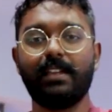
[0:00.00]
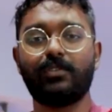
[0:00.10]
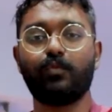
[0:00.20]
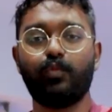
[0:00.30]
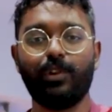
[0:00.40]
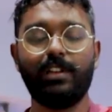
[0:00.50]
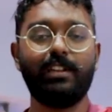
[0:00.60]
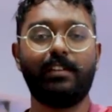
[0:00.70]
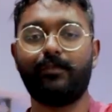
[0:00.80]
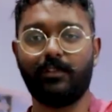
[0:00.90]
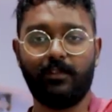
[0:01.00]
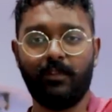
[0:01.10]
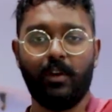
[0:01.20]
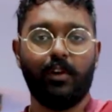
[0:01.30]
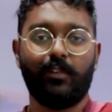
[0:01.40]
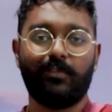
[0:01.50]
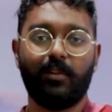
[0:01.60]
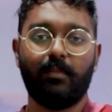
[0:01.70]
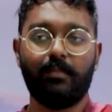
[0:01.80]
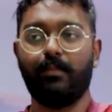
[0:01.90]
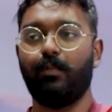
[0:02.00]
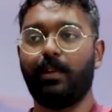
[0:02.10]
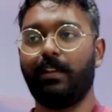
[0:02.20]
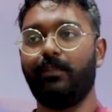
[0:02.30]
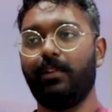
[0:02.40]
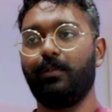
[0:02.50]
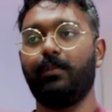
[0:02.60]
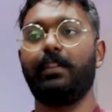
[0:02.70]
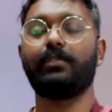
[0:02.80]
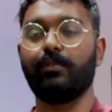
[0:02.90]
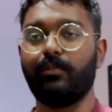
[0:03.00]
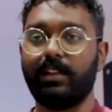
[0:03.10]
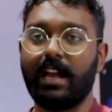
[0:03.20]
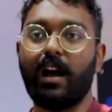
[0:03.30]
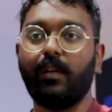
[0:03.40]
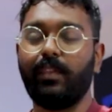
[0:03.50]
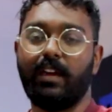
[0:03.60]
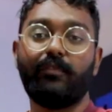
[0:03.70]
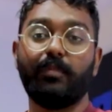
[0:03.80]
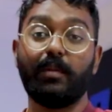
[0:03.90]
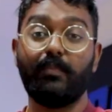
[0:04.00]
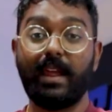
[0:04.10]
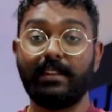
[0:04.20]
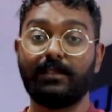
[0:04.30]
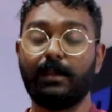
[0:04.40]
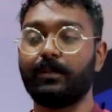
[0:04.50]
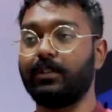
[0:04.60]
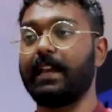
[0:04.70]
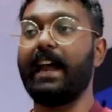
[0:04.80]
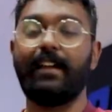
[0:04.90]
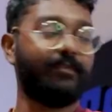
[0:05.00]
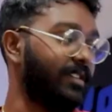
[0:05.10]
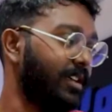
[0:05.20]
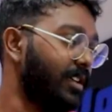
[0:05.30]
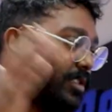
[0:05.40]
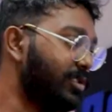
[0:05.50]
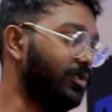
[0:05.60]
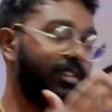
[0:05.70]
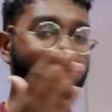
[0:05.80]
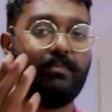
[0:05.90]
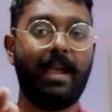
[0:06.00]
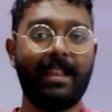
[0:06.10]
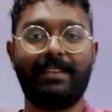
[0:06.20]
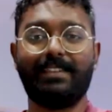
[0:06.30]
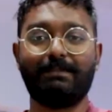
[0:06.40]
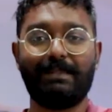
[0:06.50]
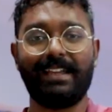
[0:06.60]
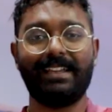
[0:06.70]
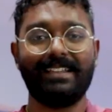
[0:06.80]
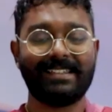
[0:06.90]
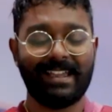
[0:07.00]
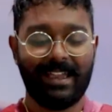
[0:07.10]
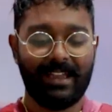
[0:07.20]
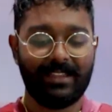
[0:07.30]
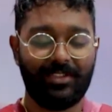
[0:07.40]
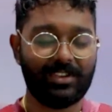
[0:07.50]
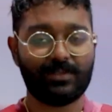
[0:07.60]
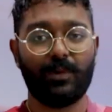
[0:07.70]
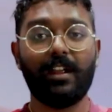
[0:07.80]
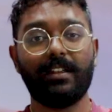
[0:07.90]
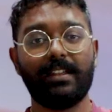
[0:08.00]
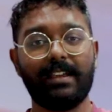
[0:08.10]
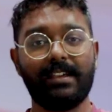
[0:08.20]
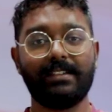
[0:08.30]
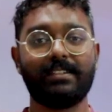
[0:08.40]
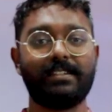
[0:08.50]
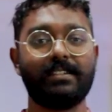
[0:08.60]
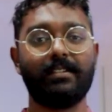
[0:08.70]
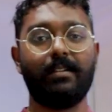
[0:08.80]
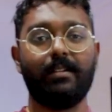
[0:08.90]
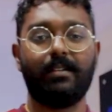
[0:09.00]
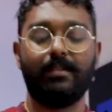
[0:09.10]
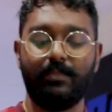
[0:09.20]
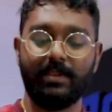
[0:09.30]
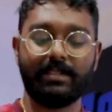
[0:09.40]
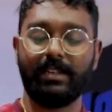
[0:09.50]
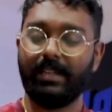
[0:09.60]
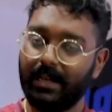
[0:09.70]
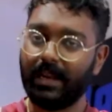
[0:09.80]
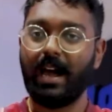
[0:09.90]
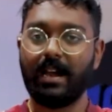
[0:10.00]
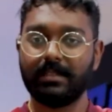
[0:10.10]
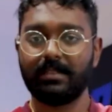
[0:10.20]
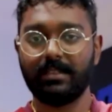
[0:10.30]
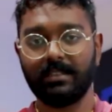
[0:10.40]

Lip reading: It's really different from whatever it's already out there from the matte display, because I have 3 matte displays. This one is basically glass.